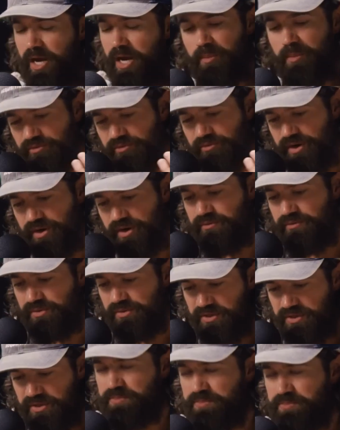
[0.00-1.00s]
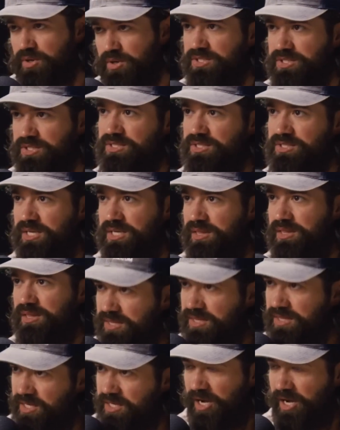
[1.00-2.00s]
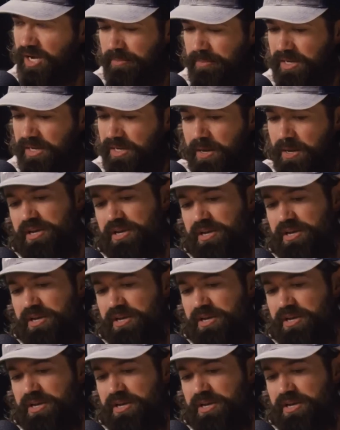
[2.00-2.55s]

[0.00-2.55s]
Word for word: I'm afraid of what this person's gonna think about me.